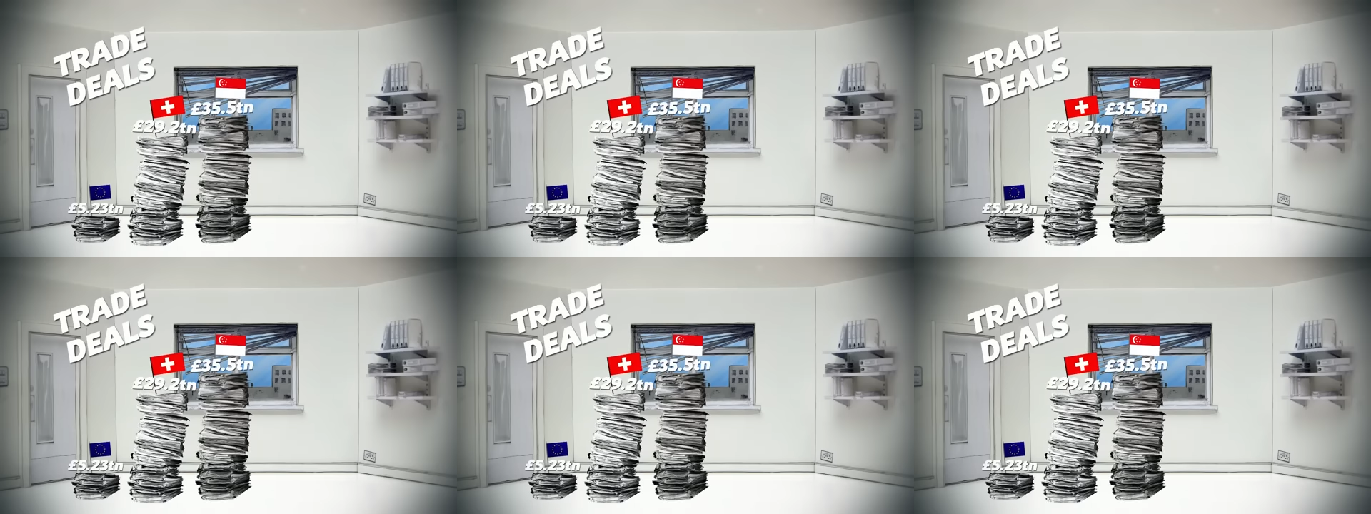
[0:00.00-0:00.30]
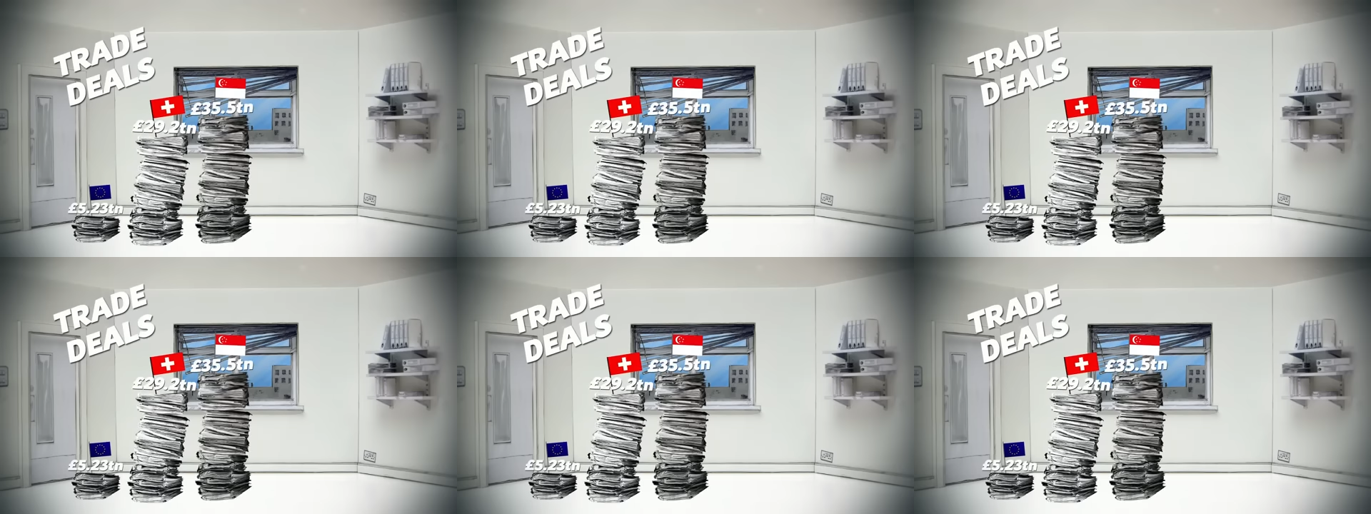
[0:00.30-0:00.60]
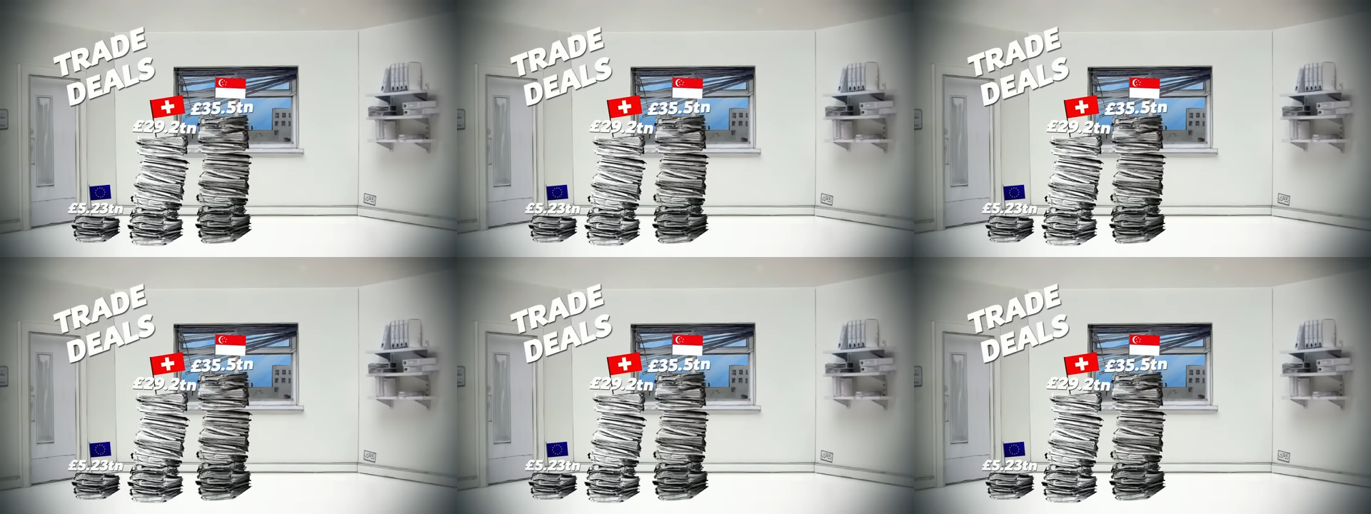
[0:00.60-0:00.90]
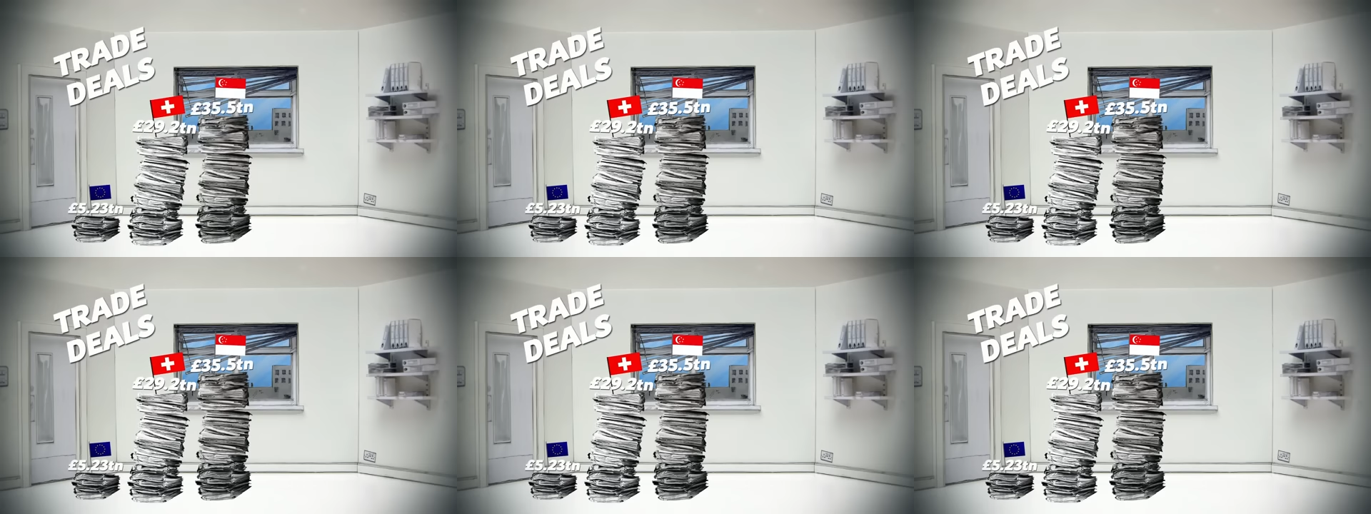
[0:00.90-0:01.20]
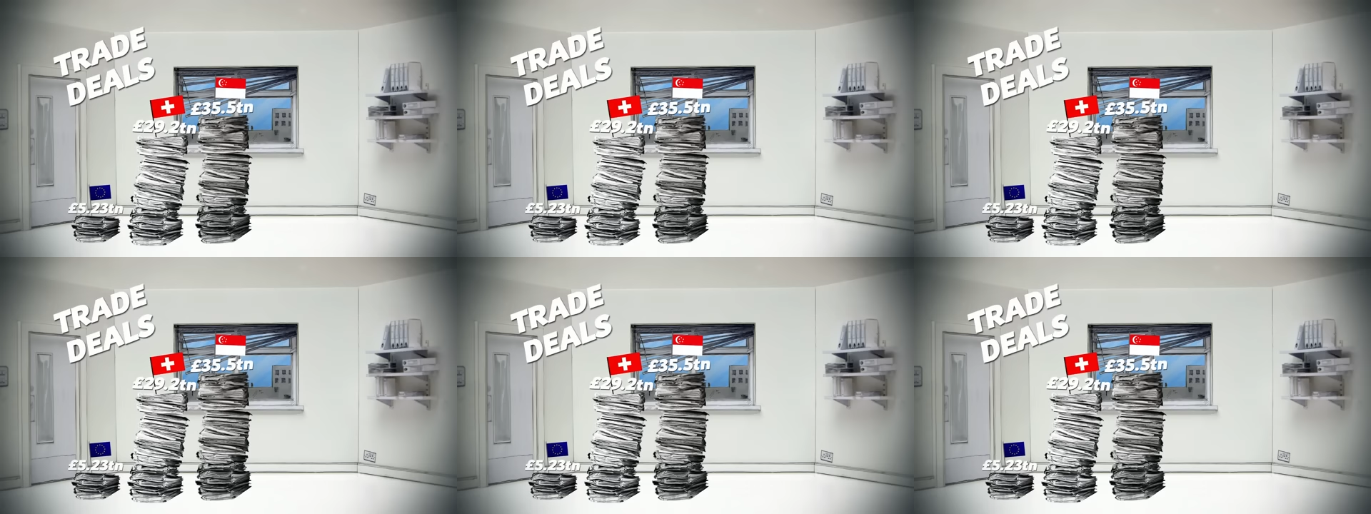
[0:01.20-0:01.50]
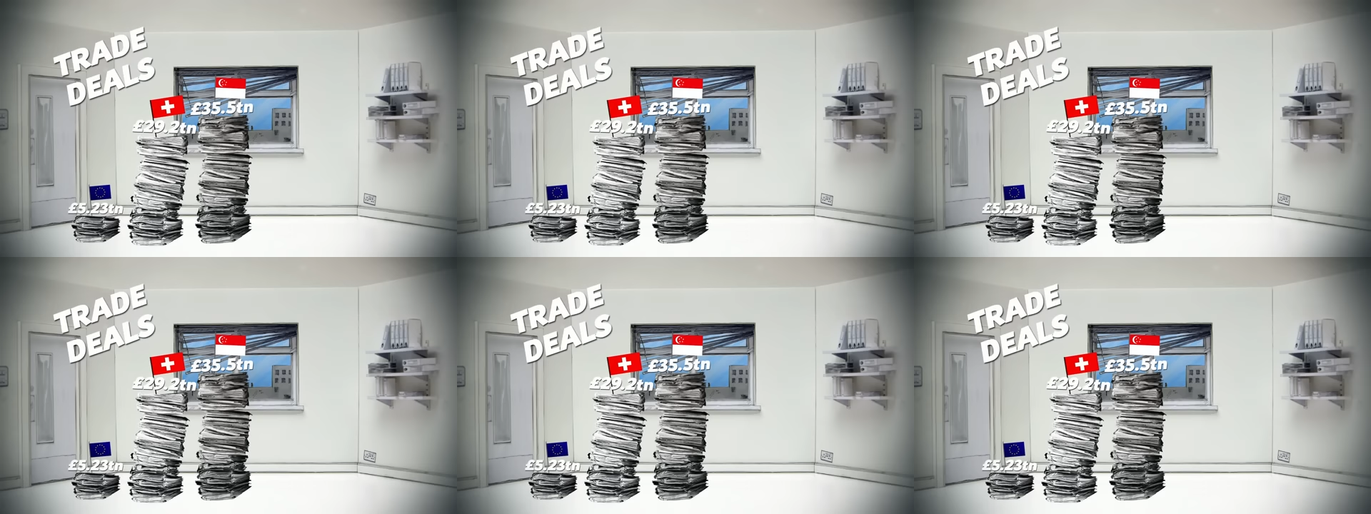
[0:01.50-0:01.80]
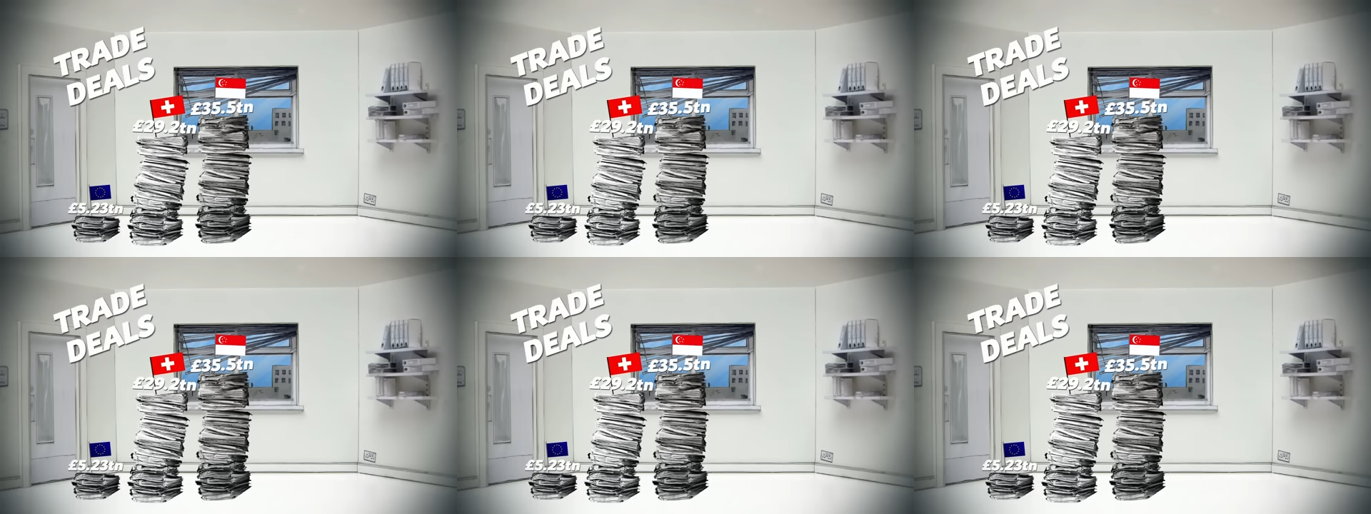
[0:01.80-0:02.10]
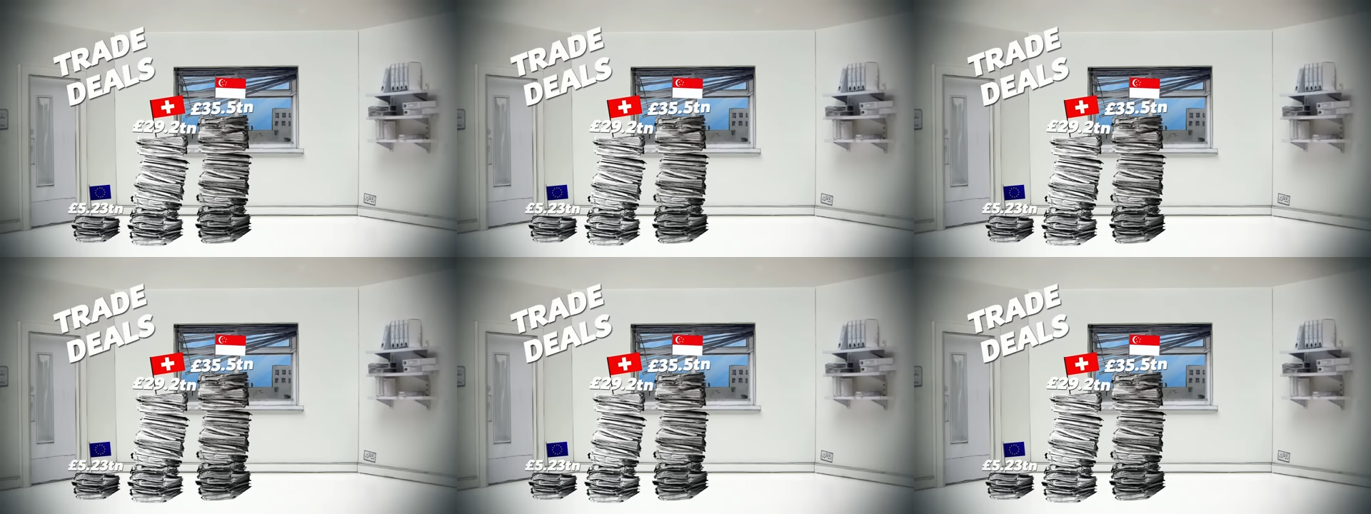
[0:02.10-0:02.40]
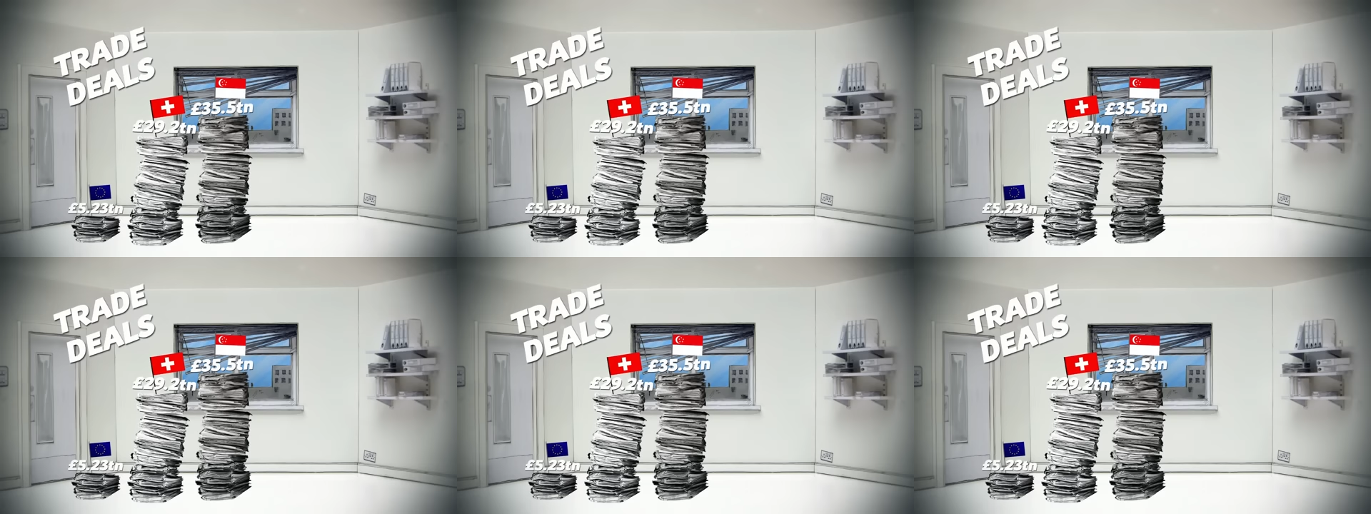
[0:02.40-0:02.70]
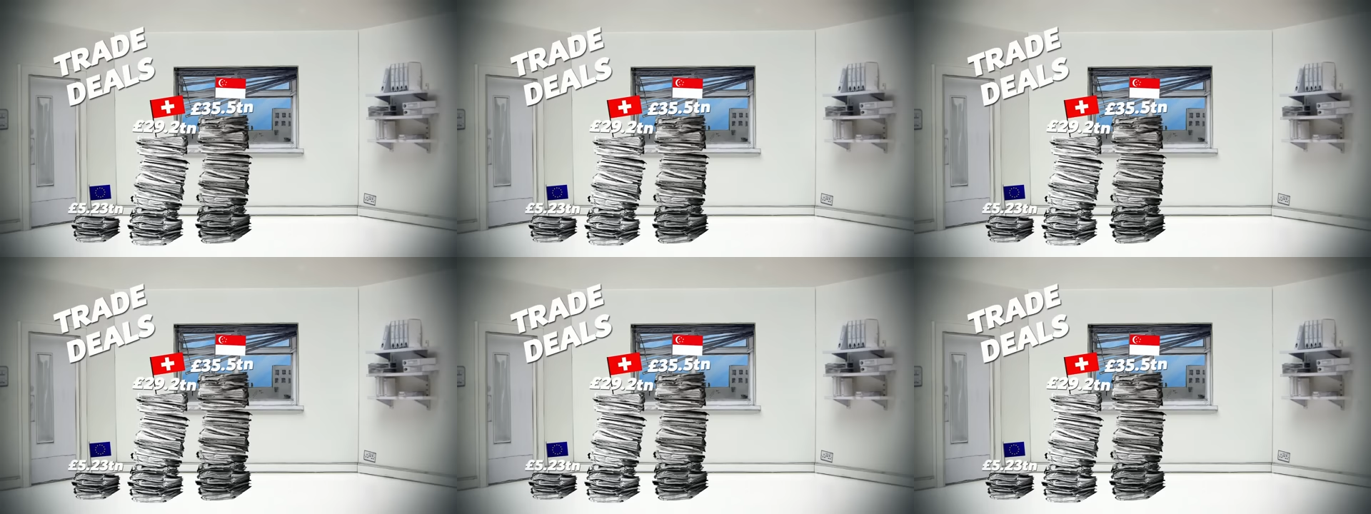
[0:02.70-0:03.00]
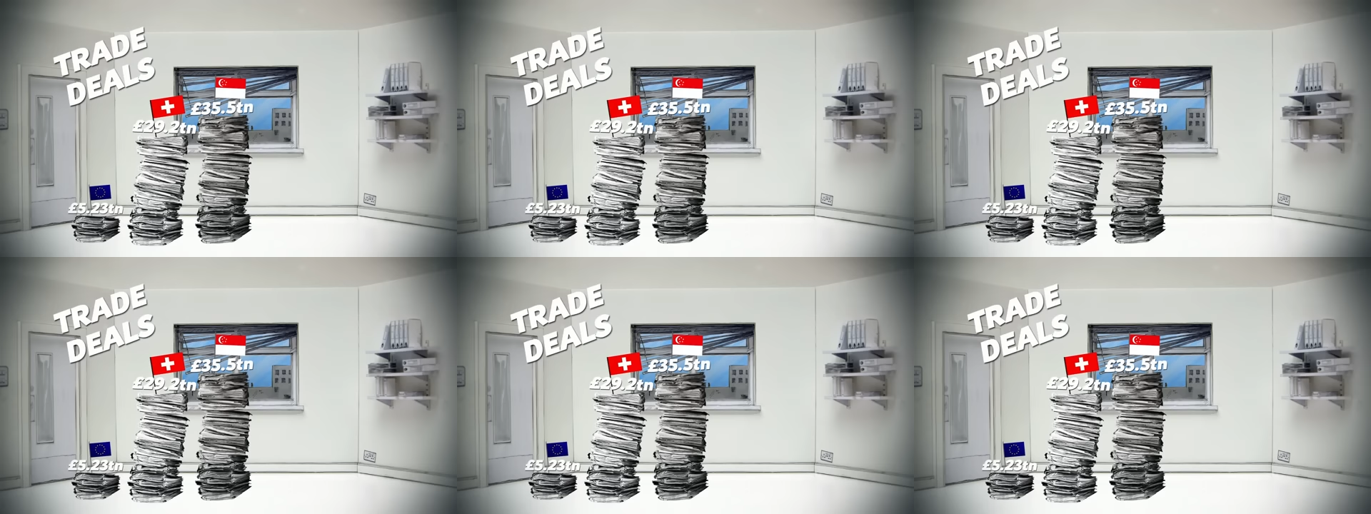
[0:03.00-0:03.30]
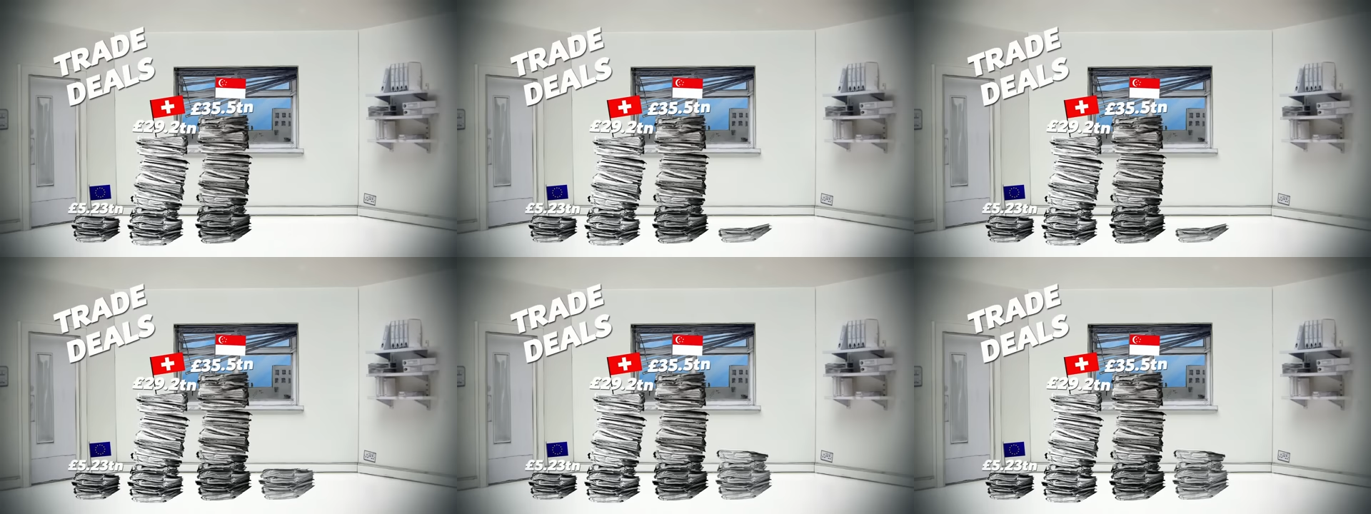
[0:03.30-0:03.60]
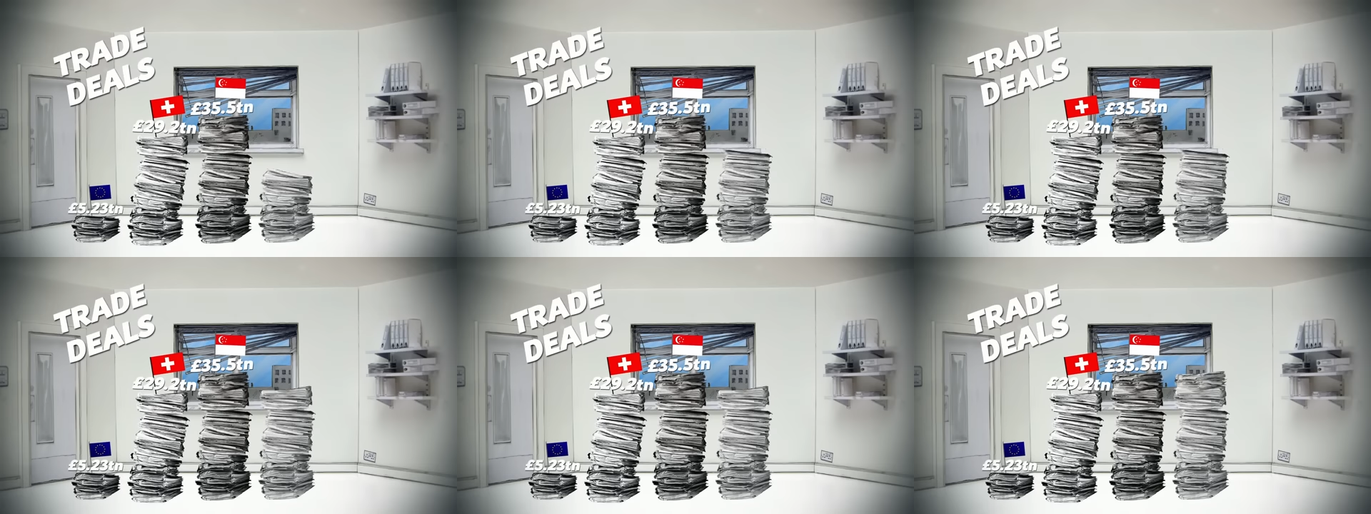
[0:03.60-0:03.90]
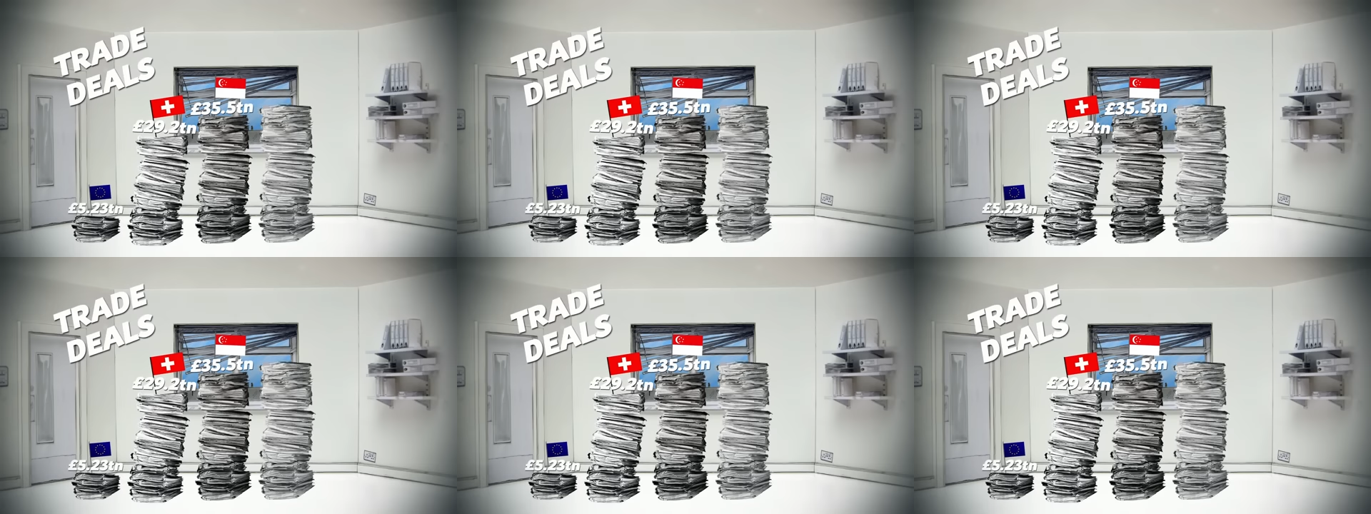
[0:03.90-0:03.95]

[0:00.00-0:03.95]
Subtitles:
(no speaker visible)